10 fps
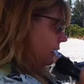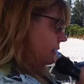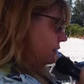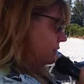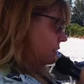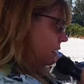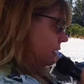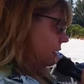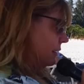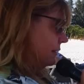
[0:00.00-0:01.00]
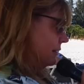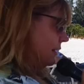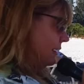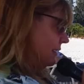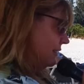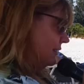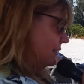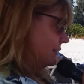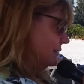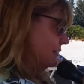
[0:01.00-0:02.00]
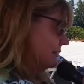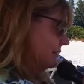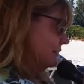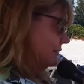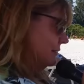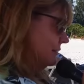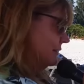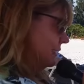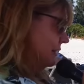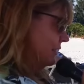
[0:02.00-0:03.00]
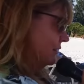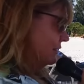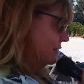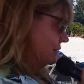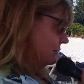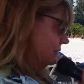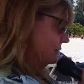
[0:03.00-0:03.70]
And you're saying, thank you. I love you.